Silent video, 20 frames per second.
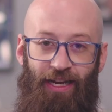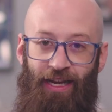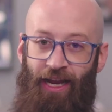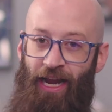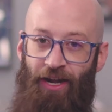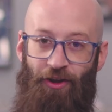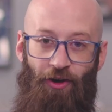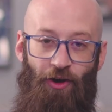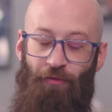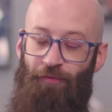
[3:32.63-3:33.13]

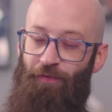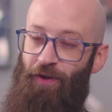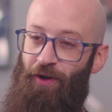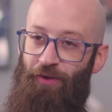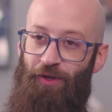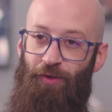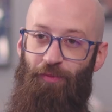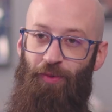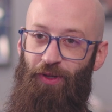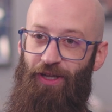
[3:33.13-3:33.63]
kind of all fell
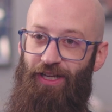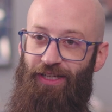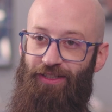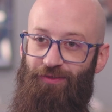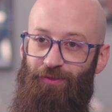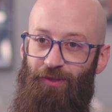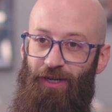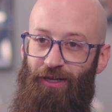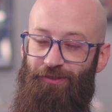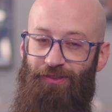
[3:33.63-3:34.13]
into
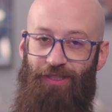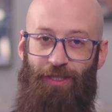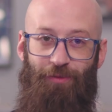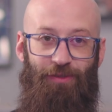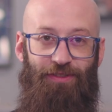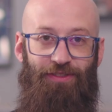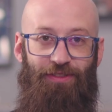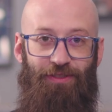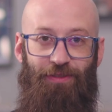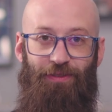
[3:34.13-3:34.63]
place where I was able
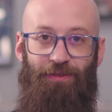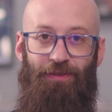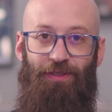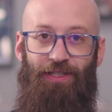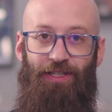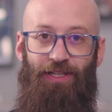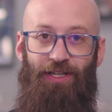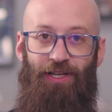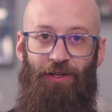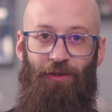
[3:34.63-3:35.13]
to
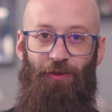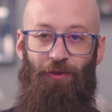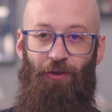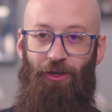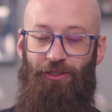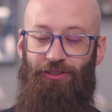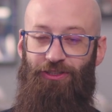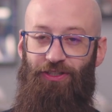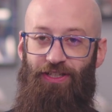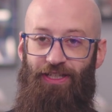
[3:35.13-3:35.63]

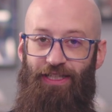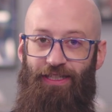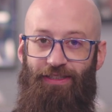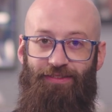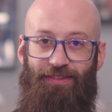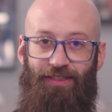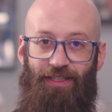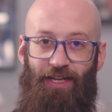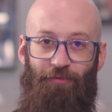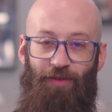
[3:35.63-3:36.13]
launch
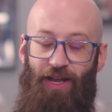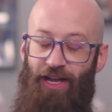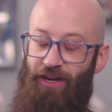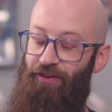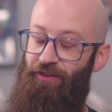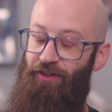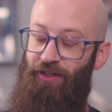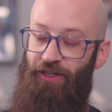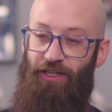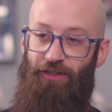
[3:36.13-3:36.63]
this, and I've gotten
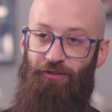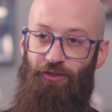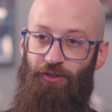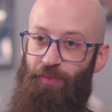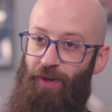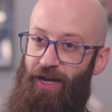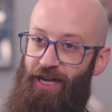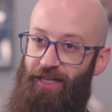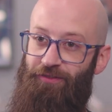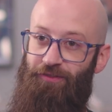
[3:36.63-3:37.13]
really good
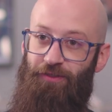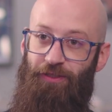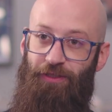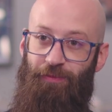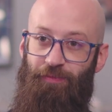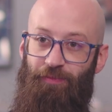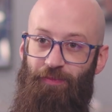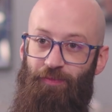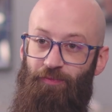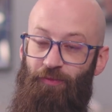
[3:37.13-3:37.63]
response
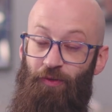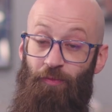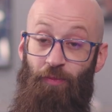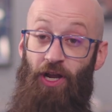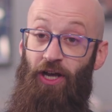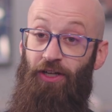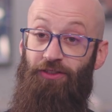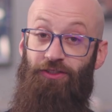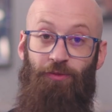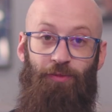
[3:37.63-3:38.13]
from
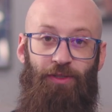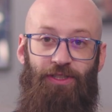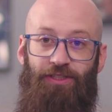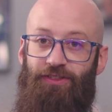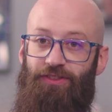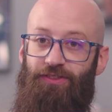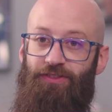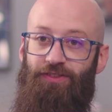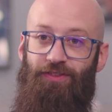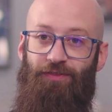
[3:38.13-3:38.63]

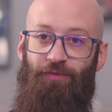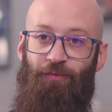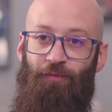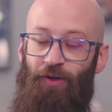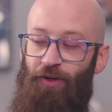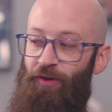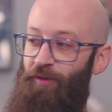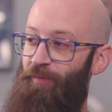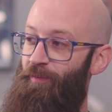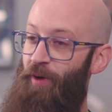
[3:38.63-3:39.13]
customers
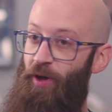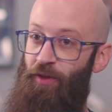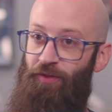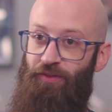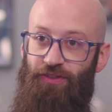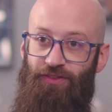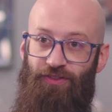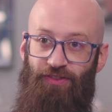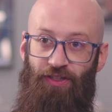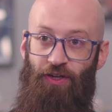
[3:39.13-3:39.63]
for both
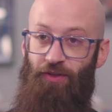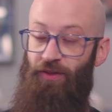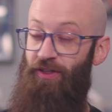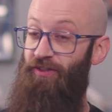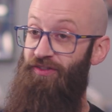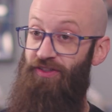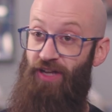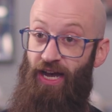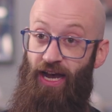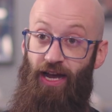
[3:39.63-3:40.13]
just, the
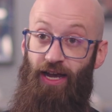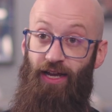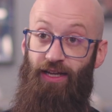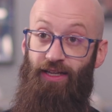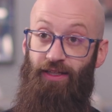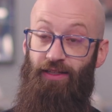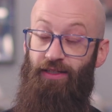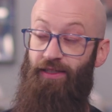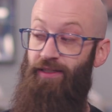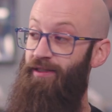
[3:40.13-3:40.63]
stock
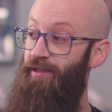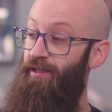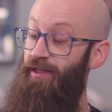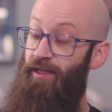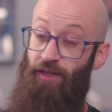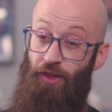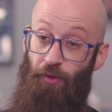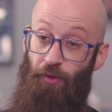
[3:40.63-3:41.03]
and the